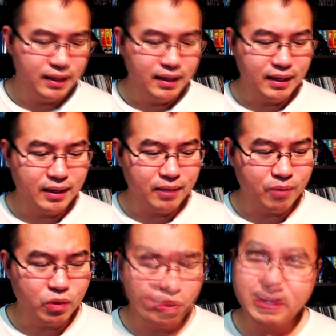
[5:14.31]

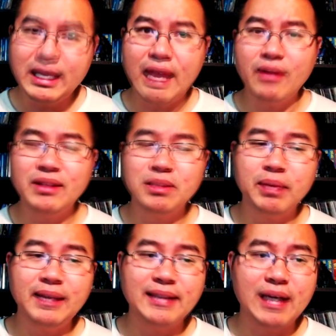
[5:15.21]
um, we'll see how this
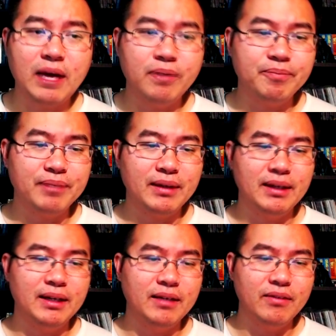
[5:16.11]
plays out.
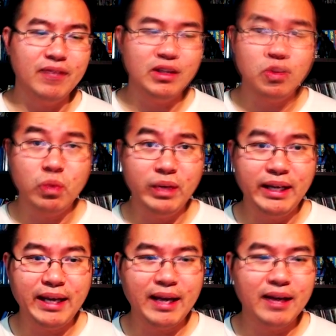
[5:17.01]
Uh, this
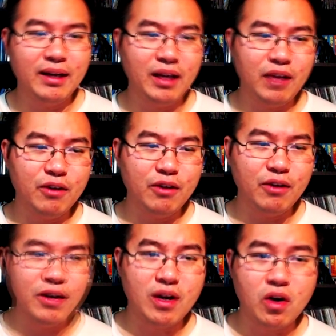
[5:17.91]
weekend,
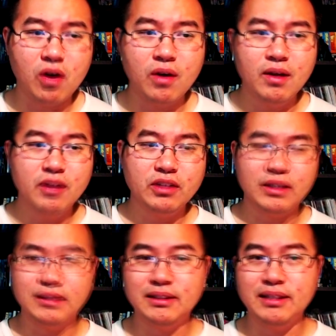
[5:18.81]
if at all,
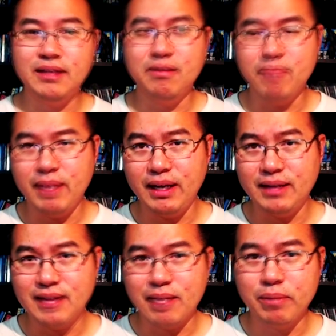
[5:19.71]
Justice League
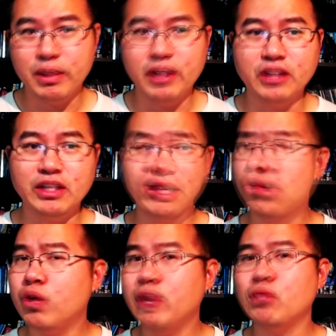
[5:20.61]
makes that plunge. I know
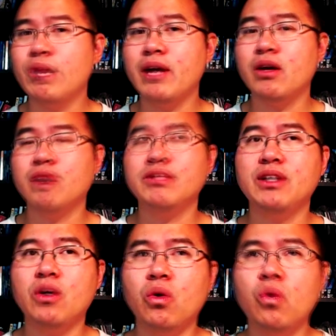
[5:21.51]
Grace Randolph did
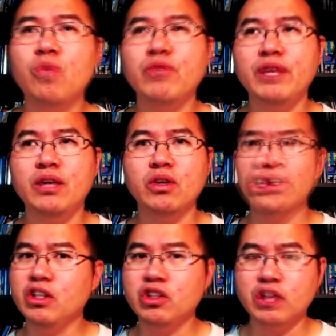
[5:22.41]
a whole video, and
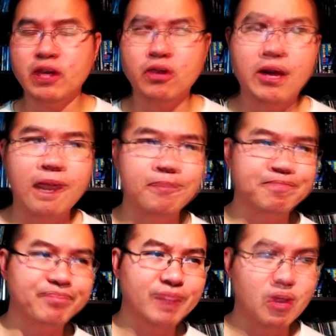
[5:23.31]
you can check her out,
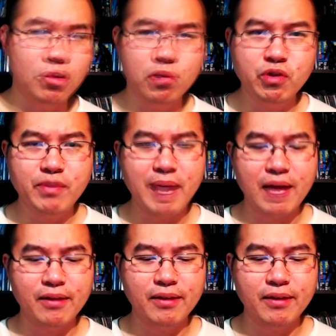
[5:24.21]
her movie math.